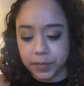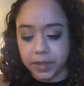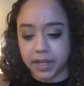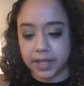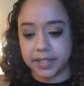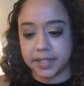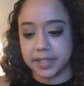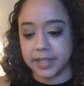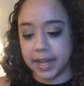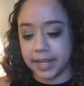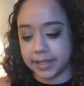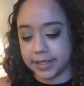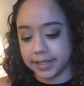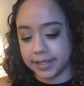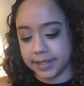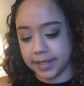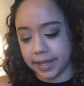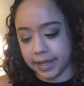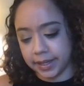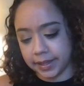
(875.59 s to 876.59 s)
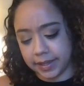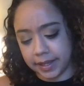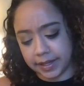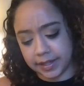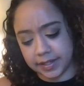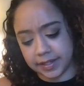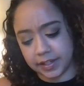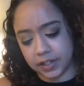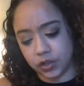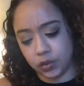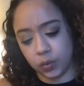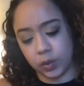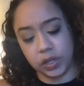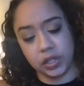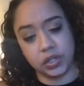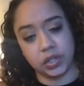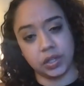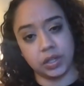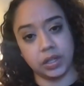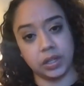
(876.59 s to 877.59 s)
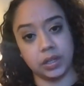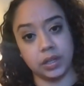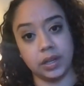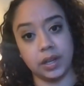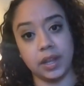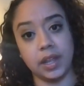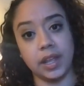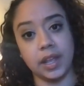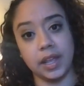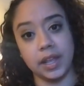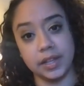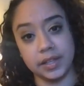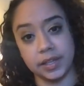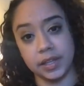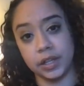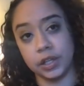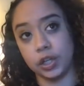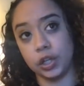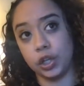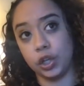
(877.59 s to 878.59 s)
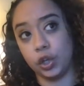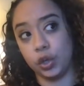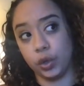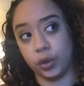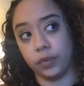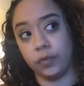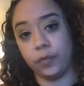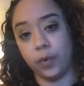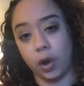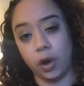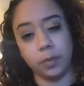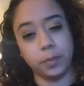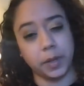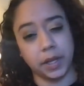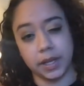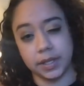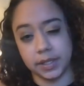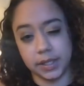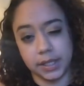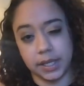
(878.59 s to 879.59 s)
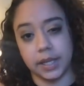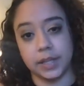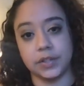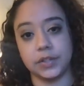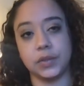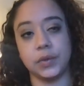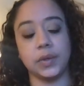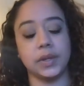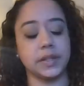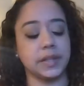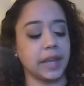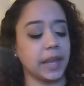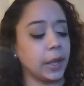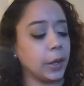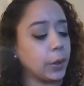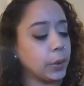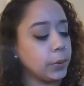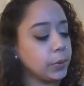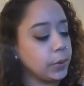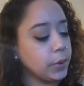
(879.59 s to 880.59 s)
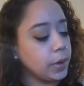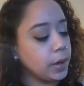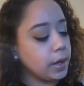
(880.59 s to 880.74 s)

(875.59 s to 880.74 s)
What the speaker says: it's not to say that a situation isn't your fault, because it takes two to tango,